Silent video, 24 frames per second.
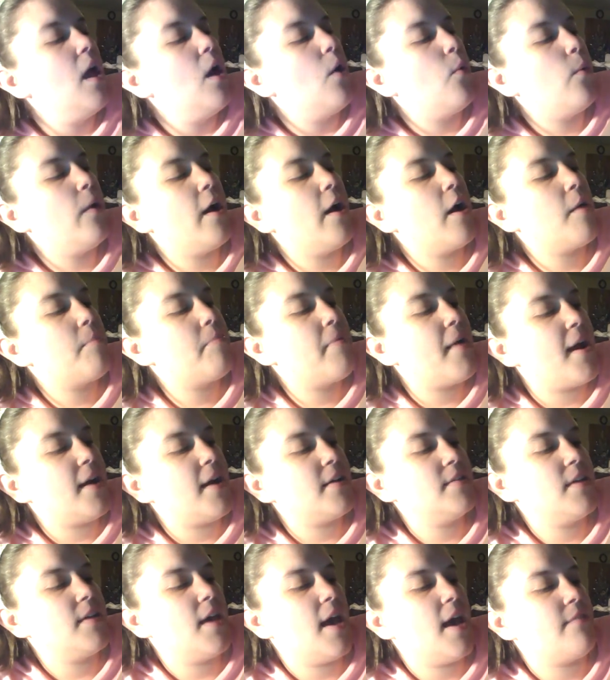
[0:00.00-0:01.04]
We are
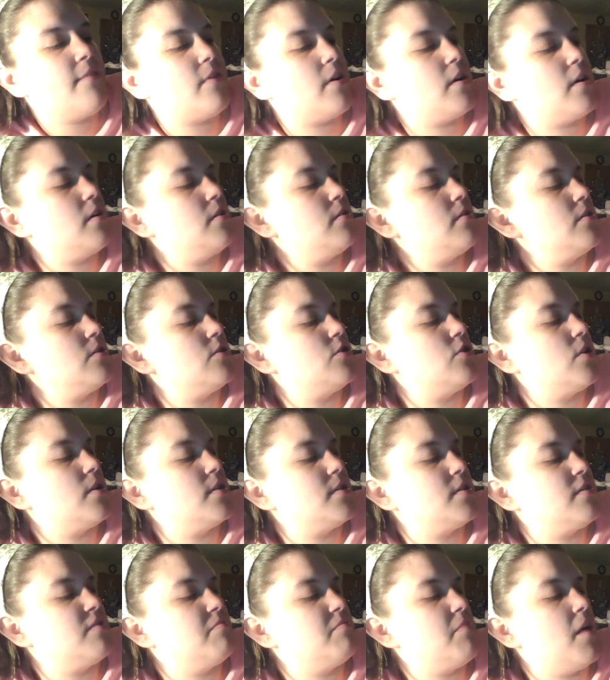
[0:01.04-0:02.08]
proud to have earned the
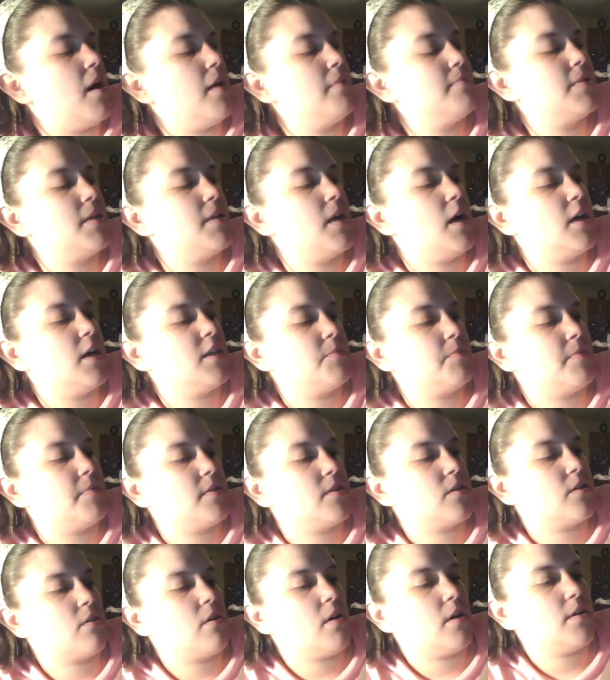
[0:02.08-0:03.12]
trust of moms and hospitals
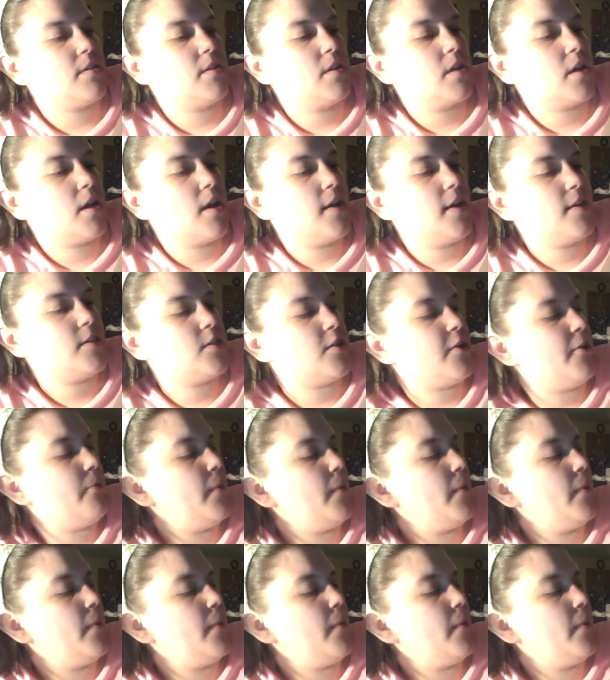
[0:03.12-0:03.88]
across the country.